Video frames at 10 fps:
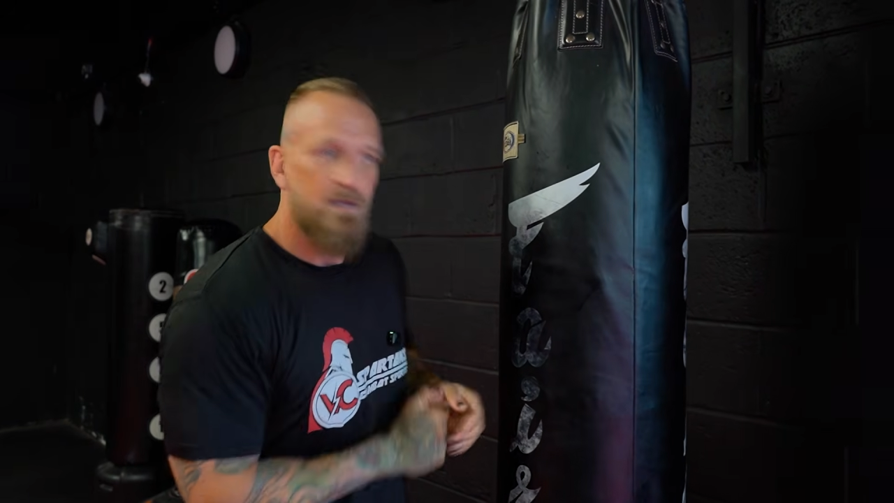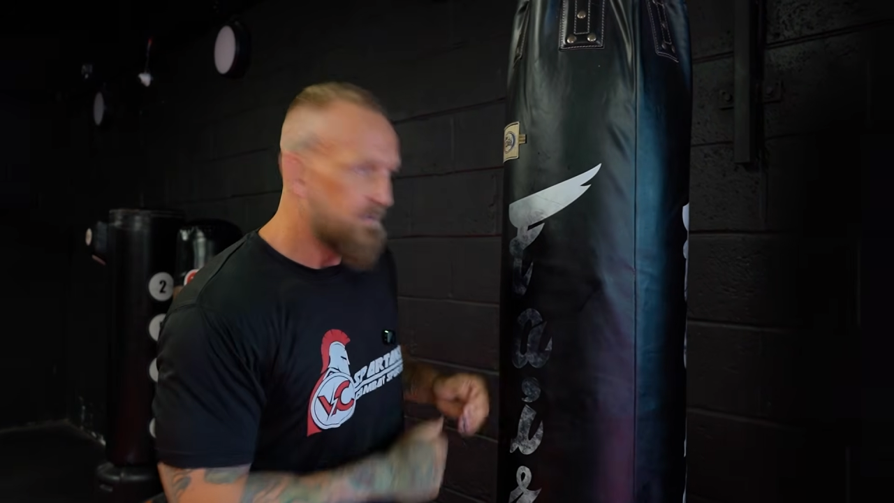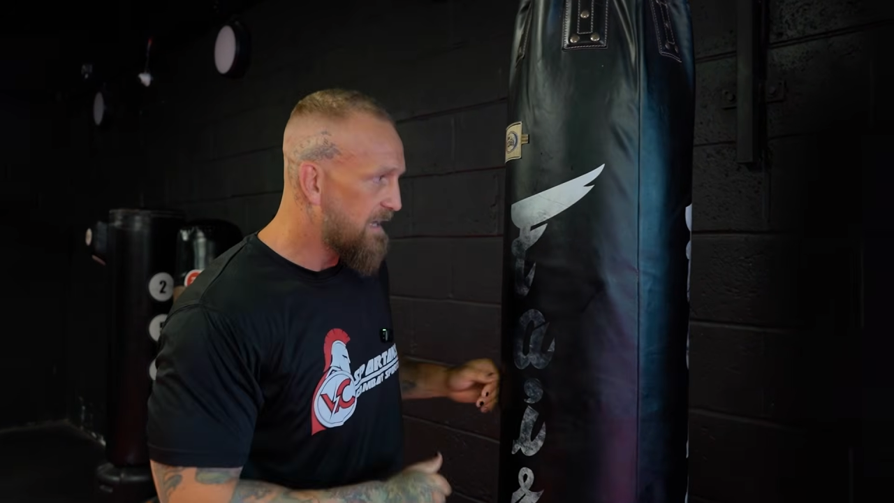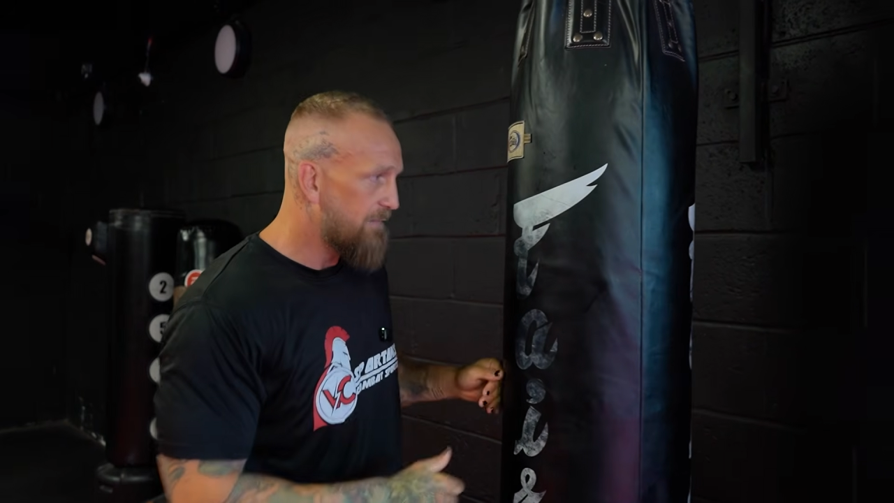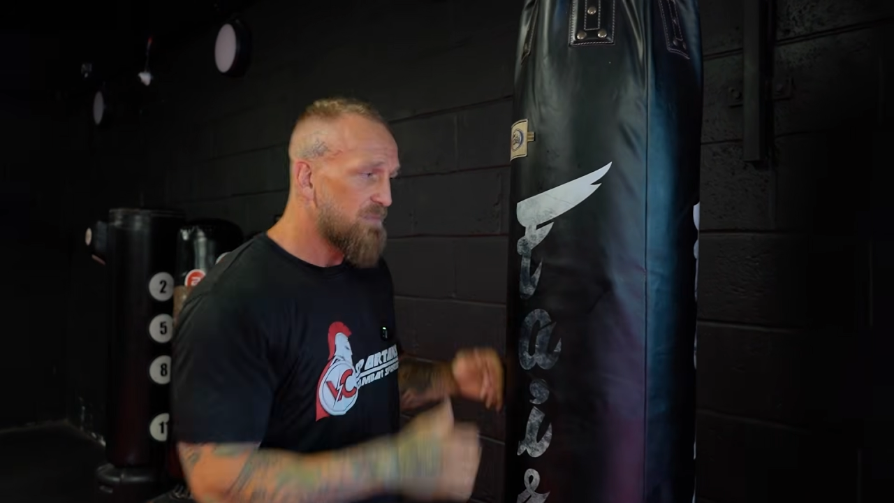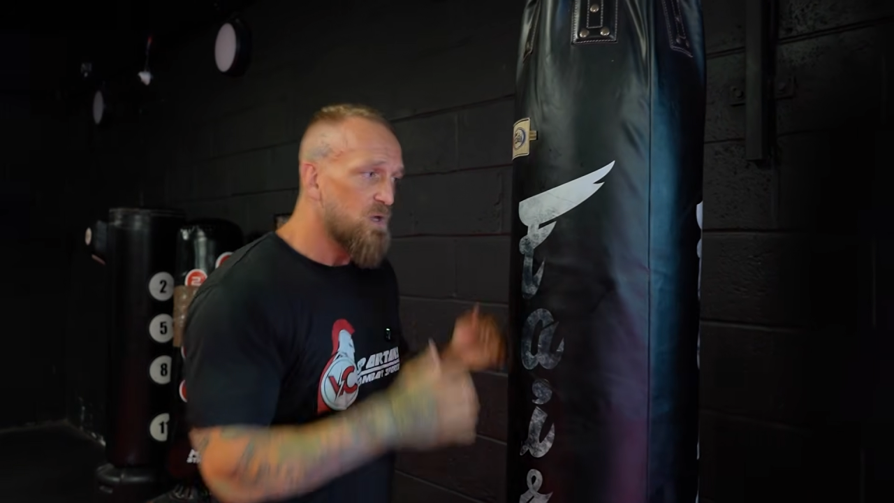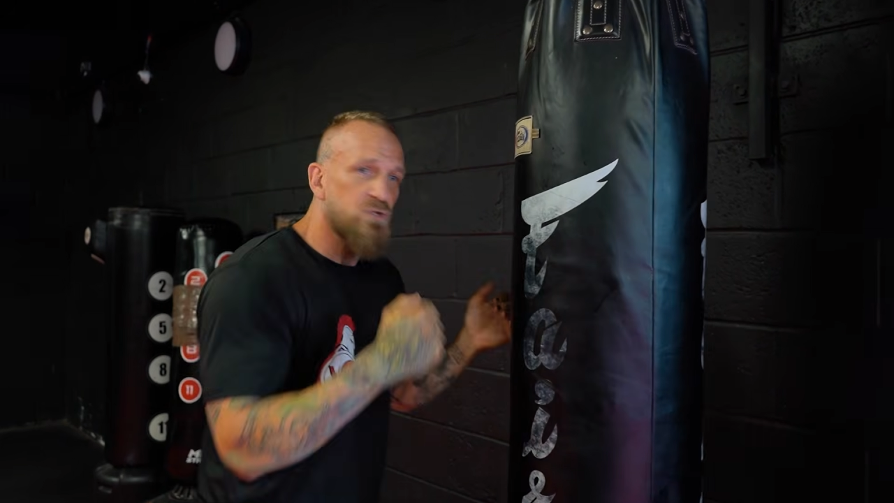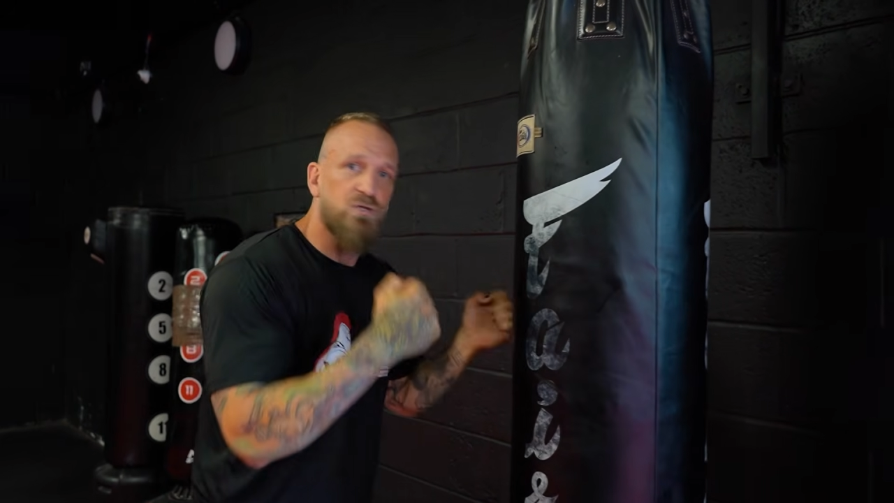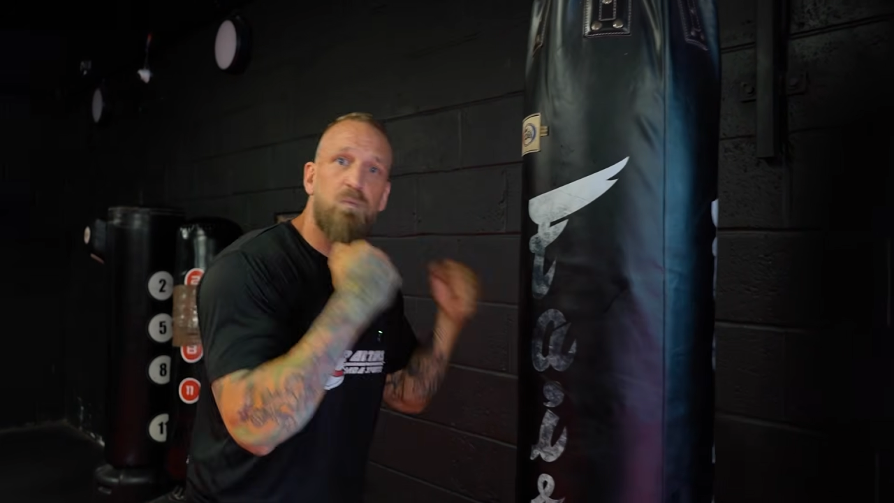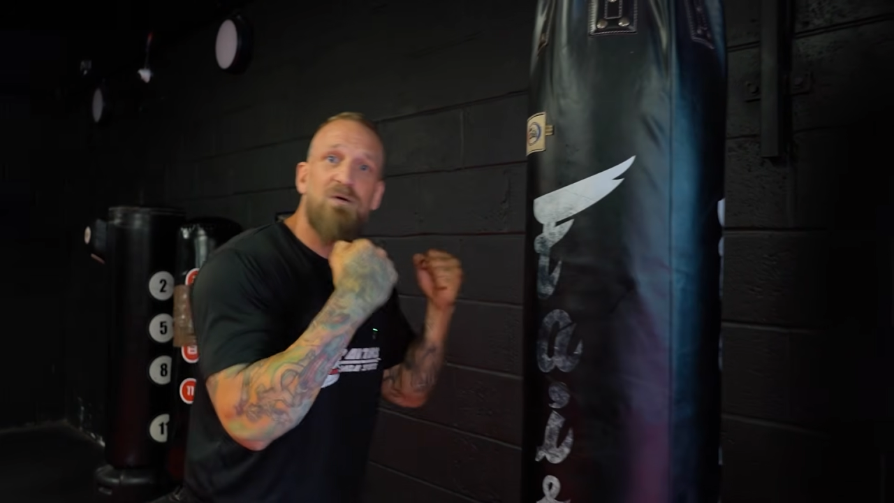Yep.
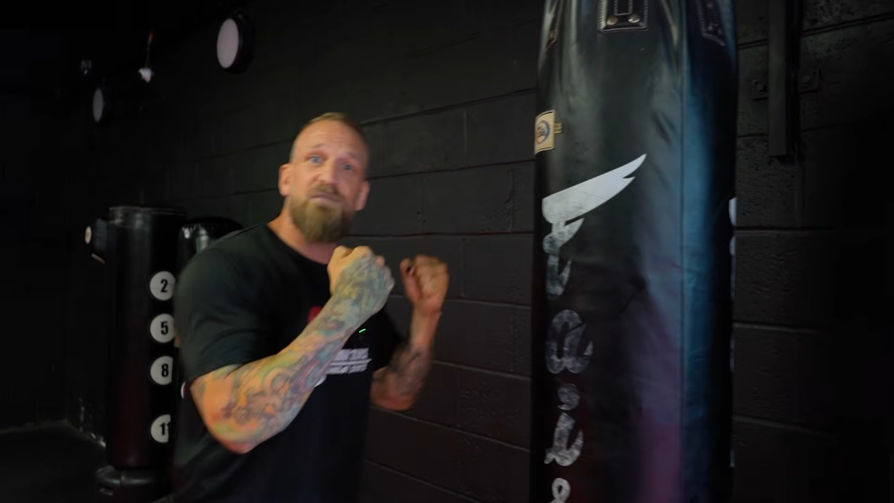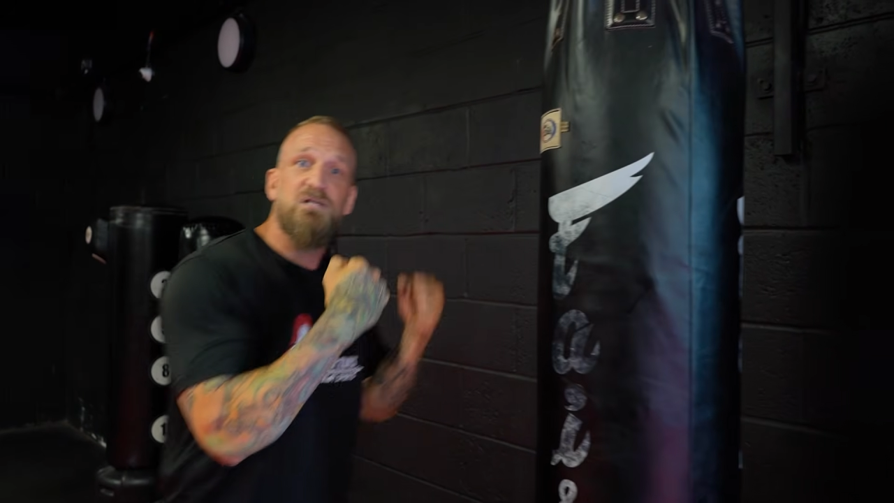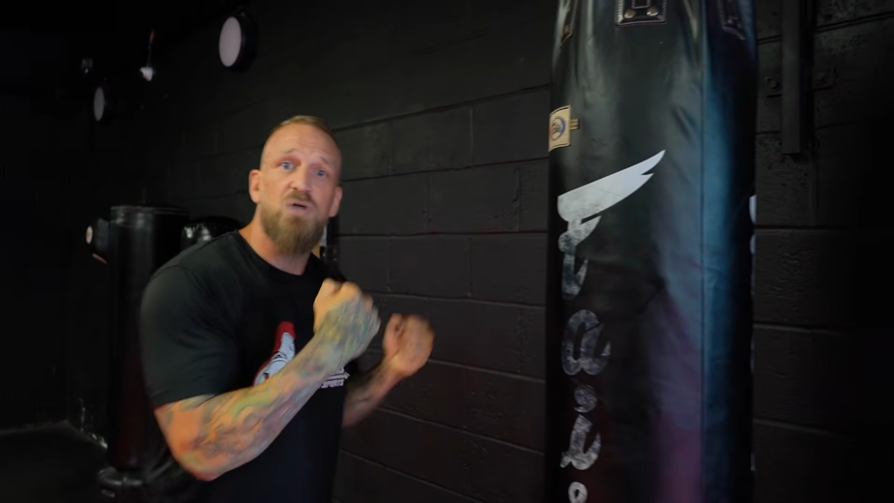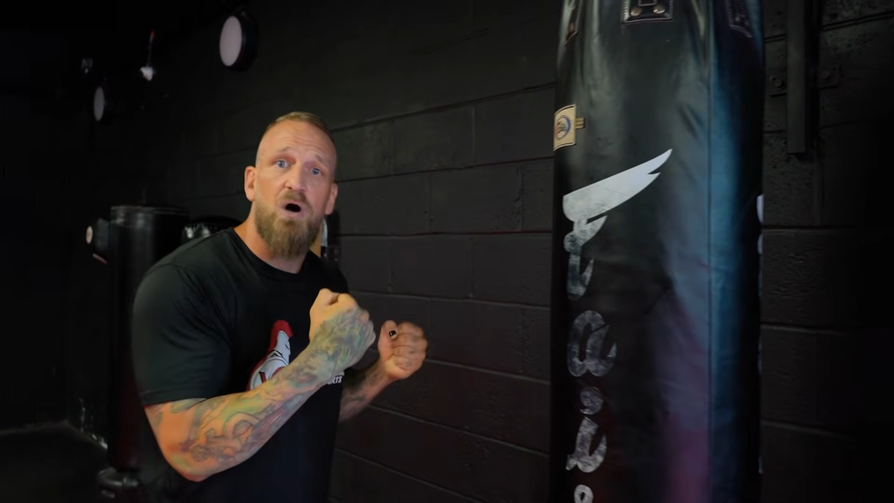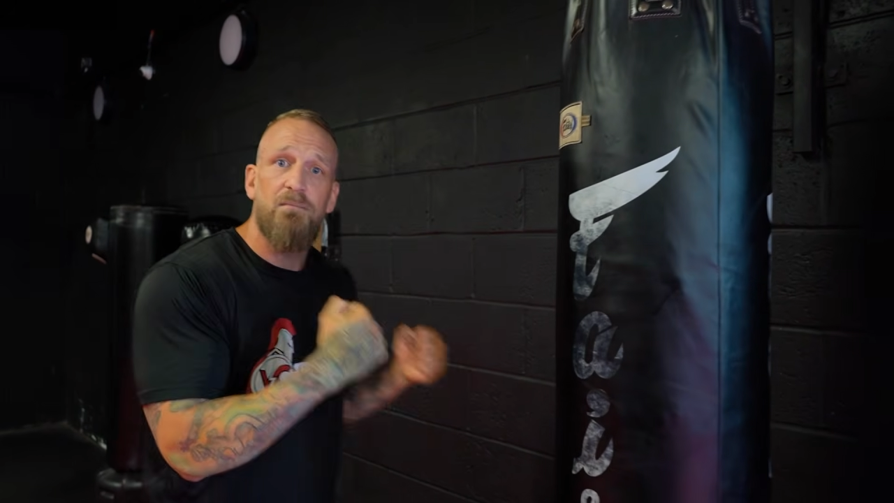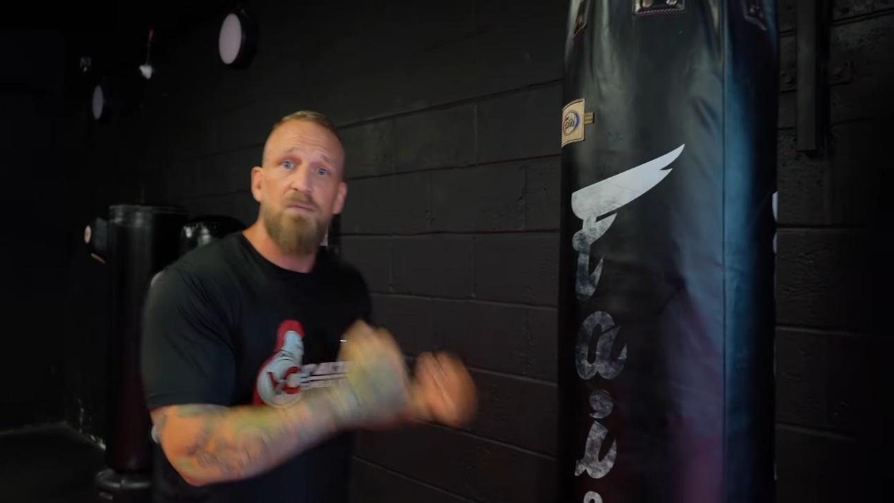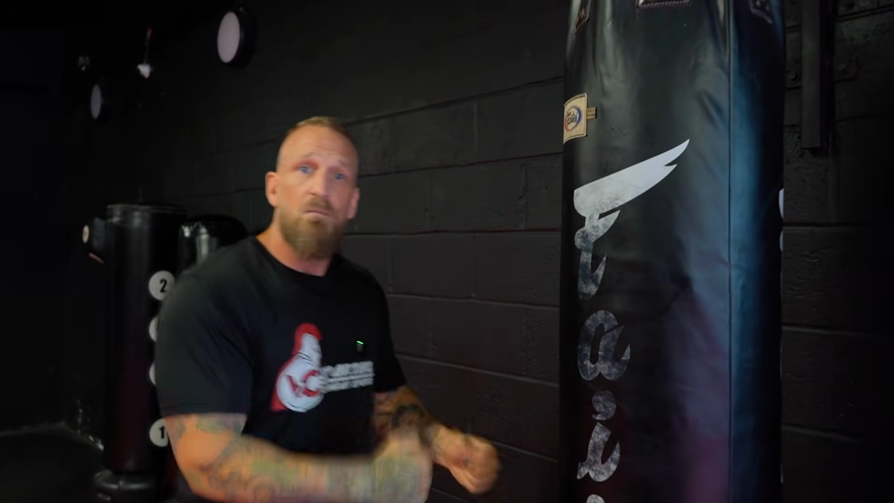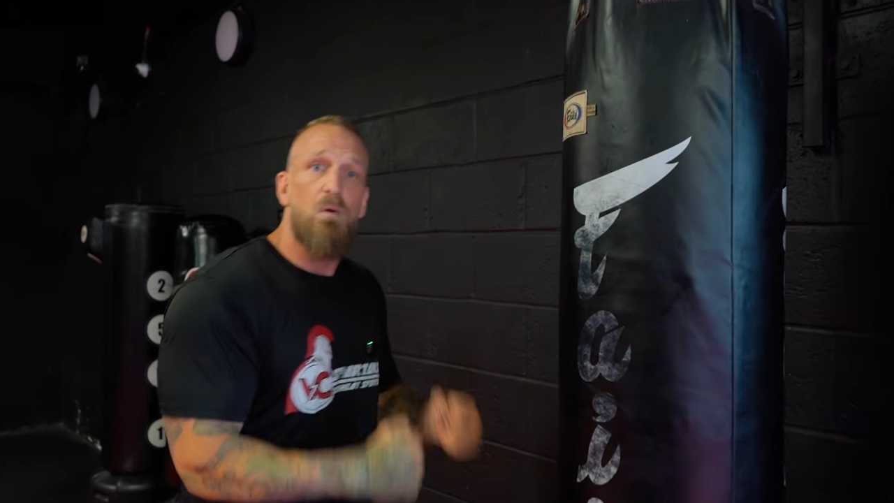So with these on,